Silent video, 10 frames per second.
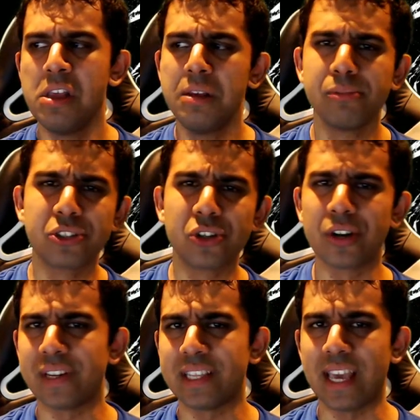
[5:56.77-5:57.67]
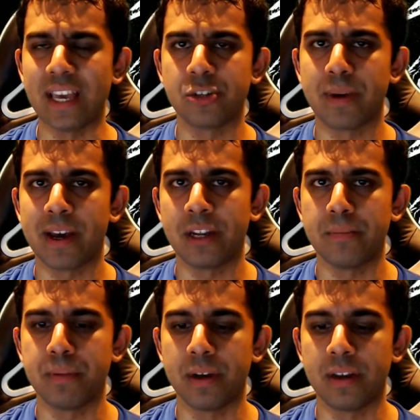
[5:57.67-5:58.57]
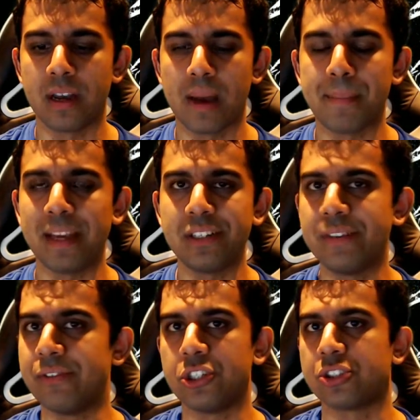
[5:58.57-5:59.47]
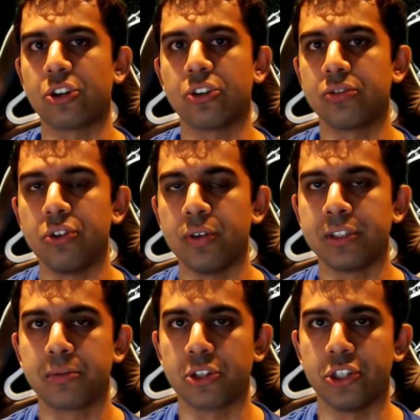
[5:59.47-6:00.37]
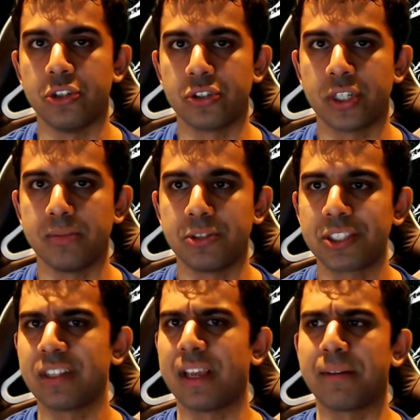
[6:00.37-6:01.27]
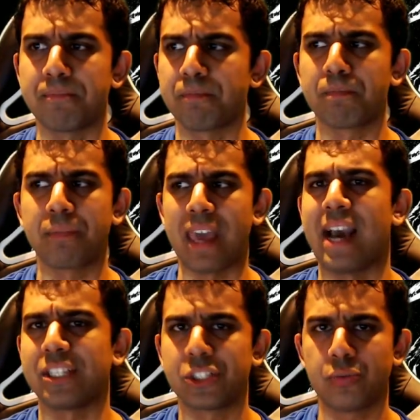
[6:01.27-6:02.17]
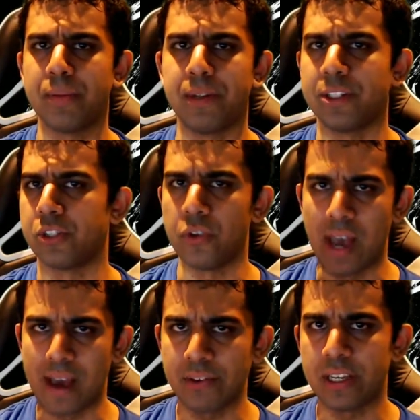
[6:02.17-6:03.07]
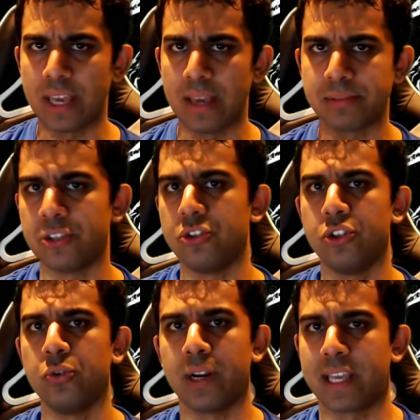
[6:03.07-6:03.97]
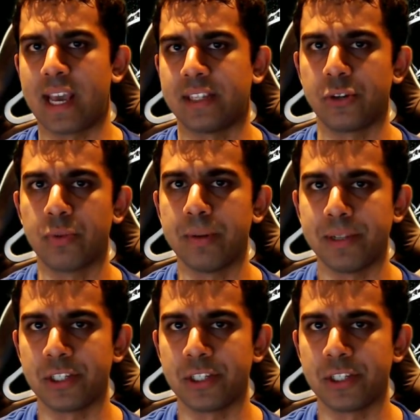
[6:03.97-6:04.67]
I'm sort of on the edge about it, but uh, I might even just start doing some more chill streams just to like cast replays. So if you have any games that you do want casted, replays that you